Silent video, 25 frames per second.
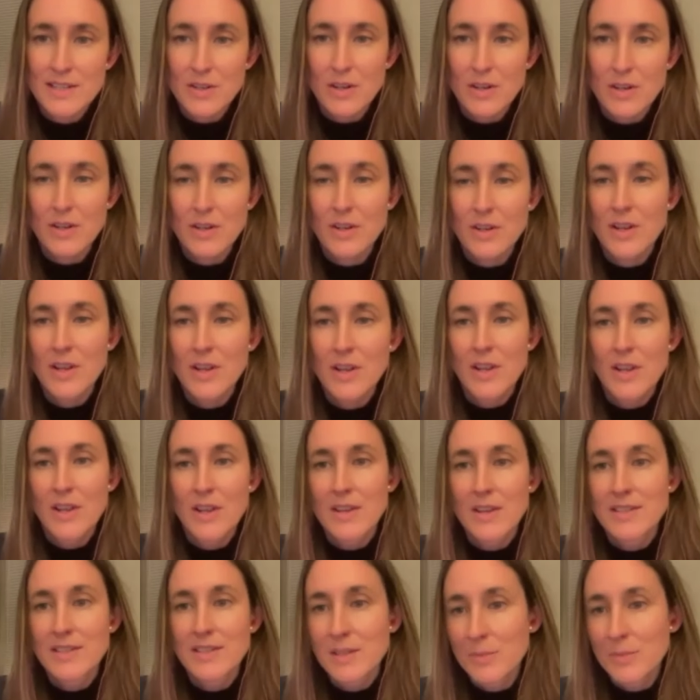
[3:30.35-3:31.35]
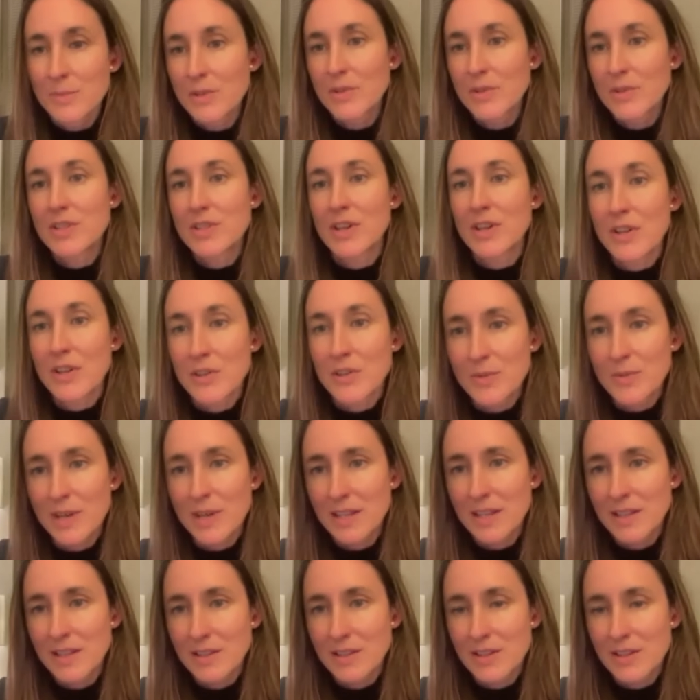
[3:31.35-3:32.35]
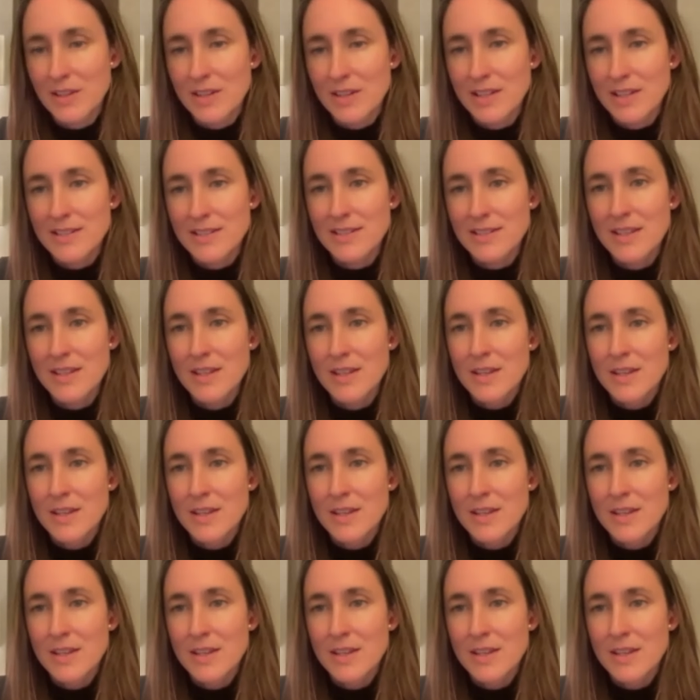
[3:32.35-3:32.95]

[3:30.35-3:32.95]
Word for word: are similar to other regularities.